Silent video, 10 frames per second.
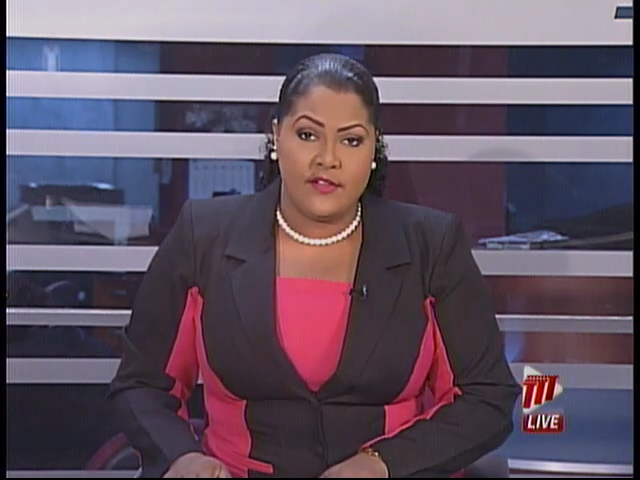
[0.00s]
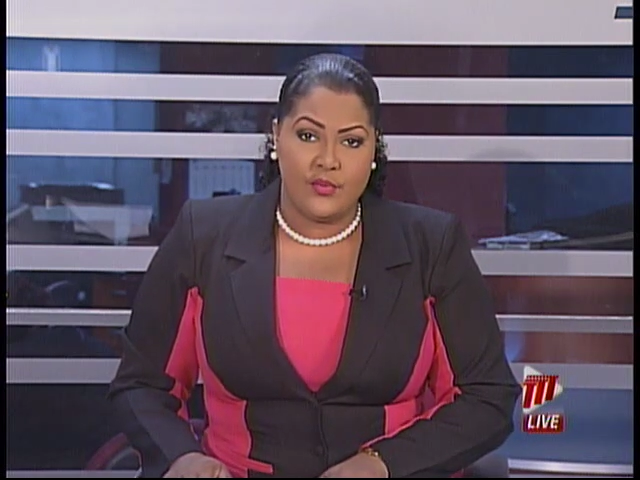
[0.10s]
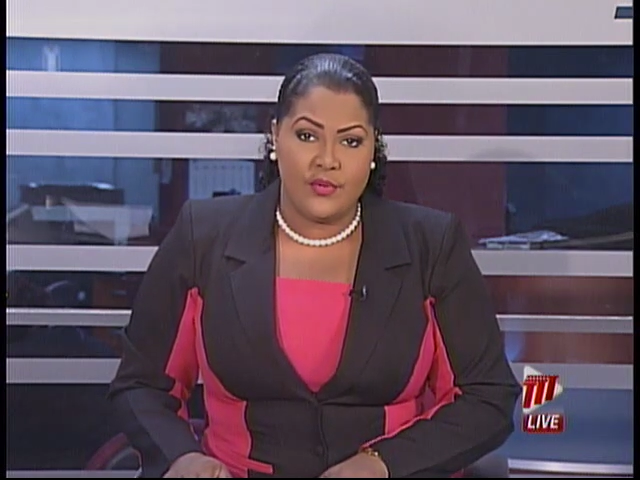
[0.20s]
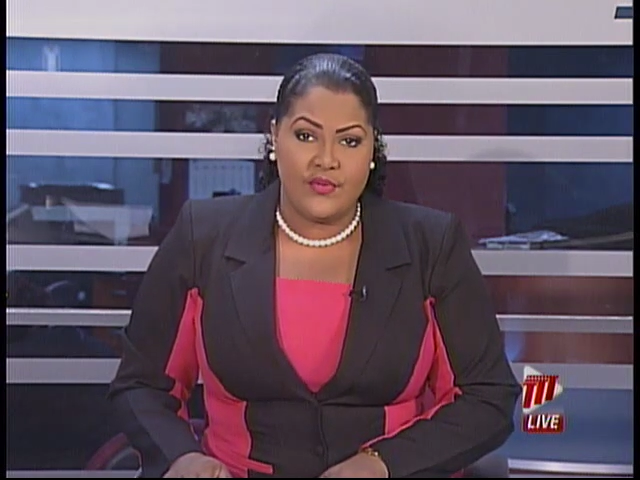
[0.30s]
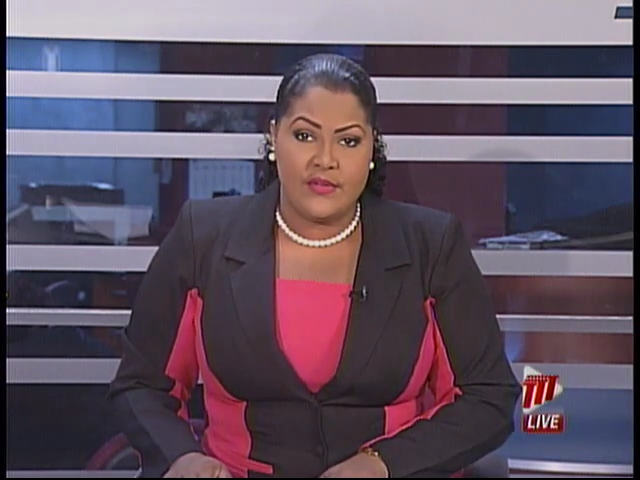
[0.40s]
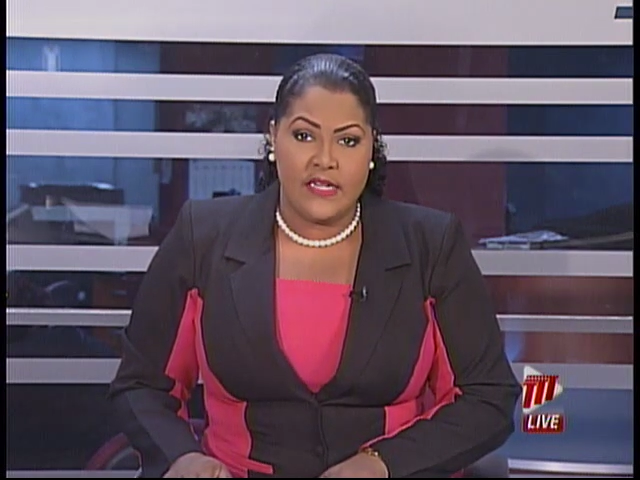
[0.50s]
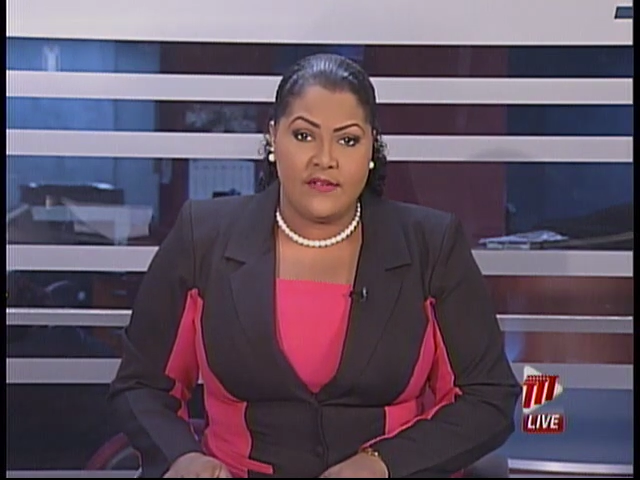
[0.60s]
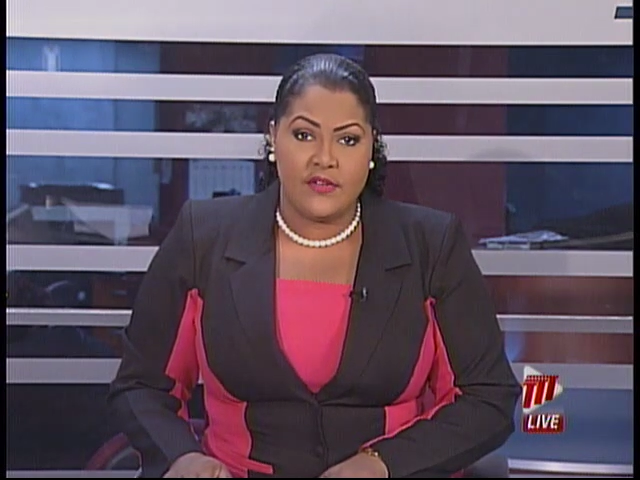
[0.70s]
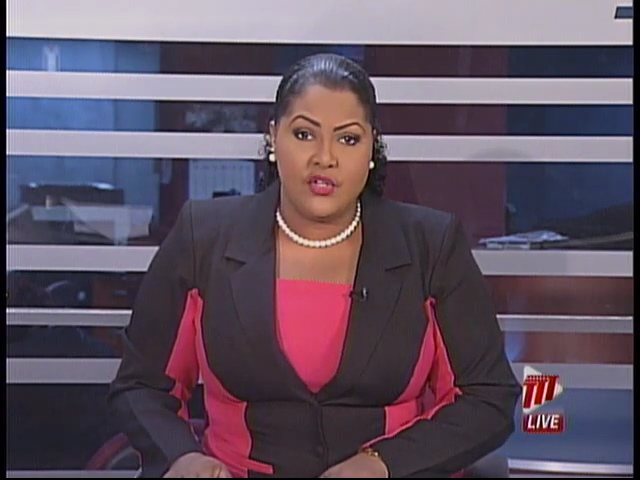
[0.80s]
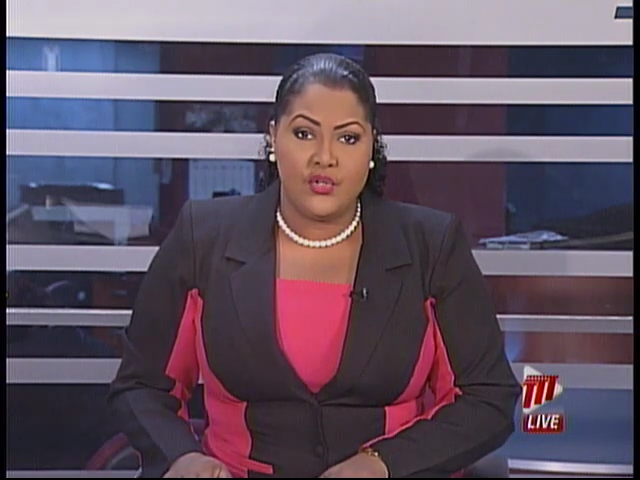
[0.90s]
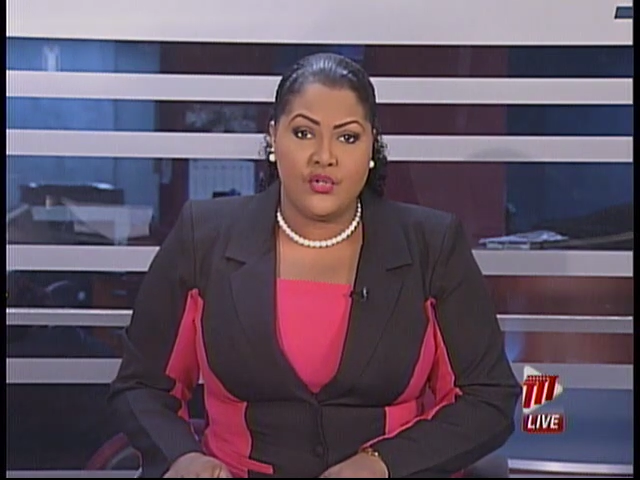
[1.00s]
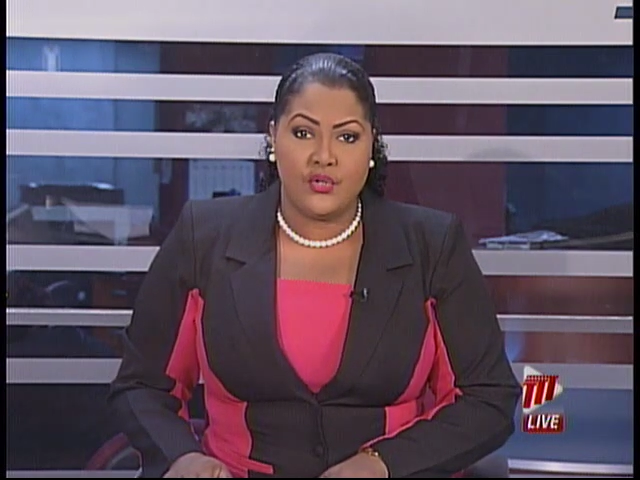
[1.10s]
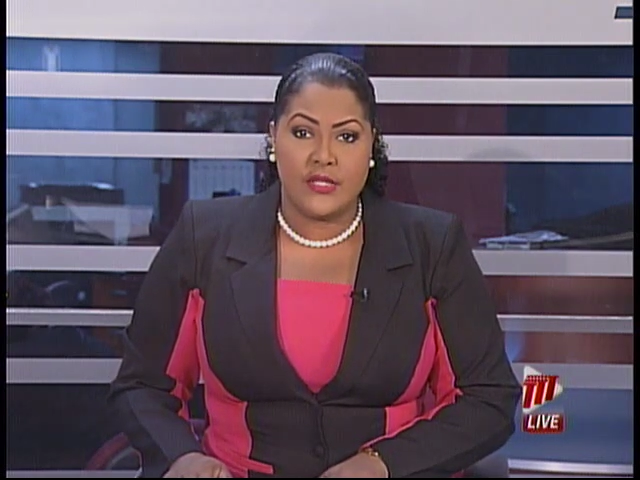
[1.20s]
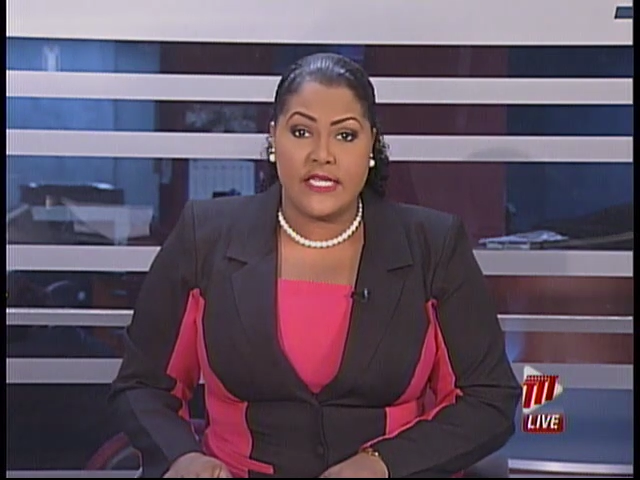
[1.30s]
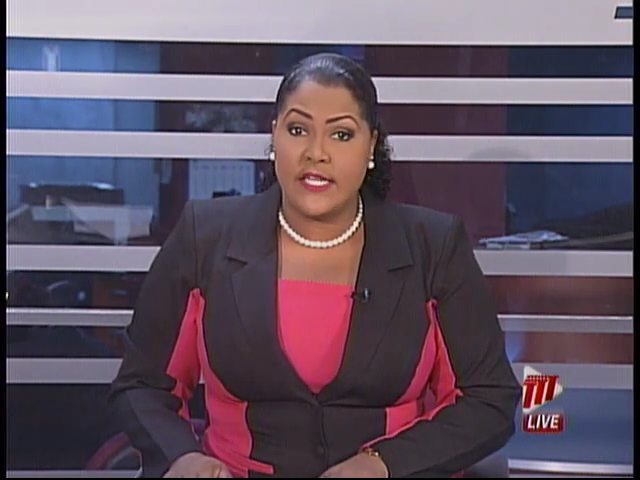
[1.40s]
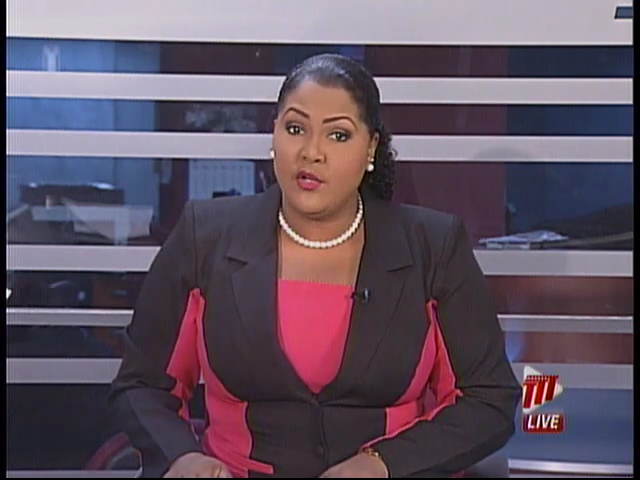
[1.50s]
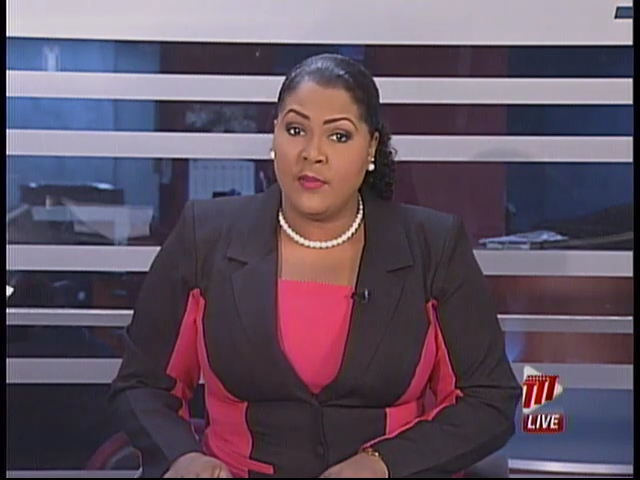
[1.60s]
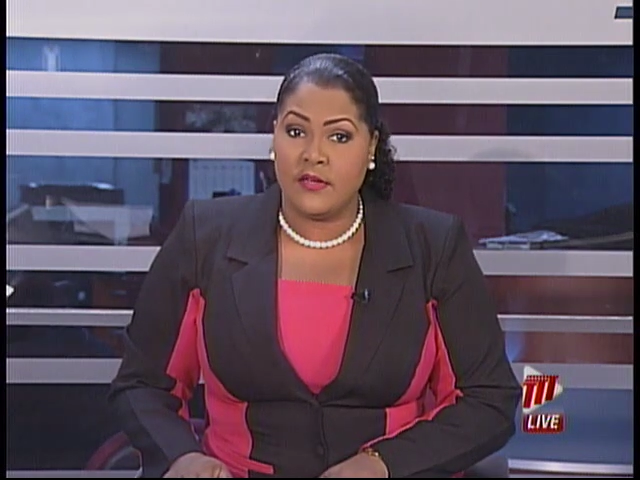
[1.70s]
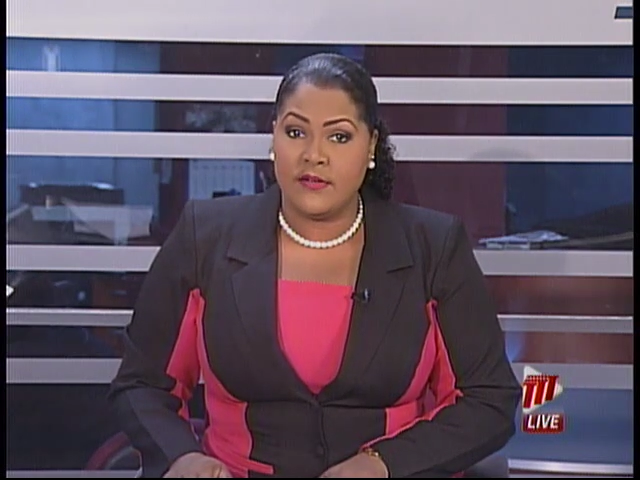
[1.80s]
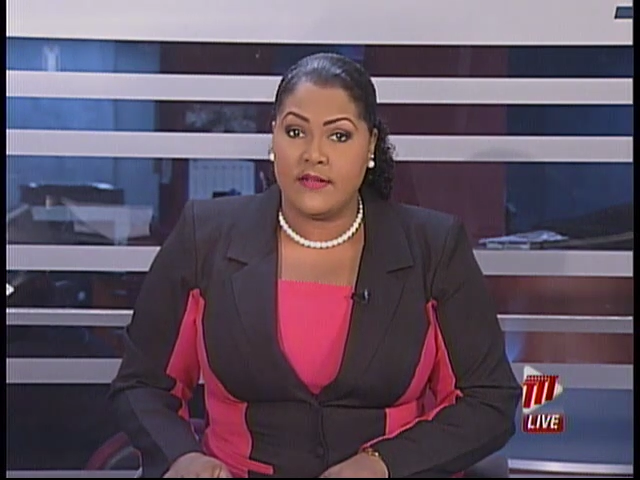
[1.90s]
was delivered to the Diego
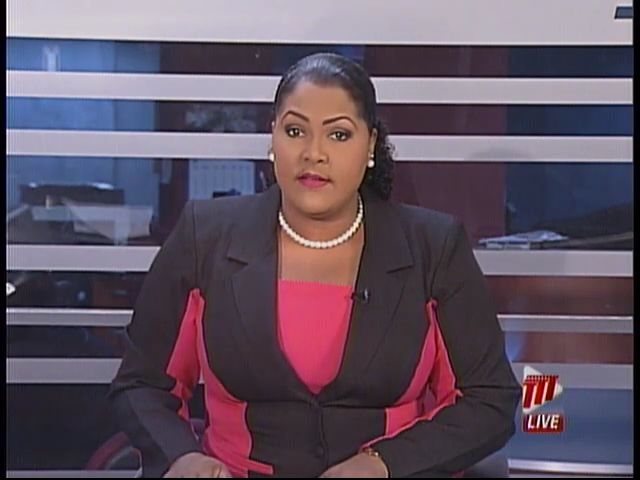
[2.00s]
Martin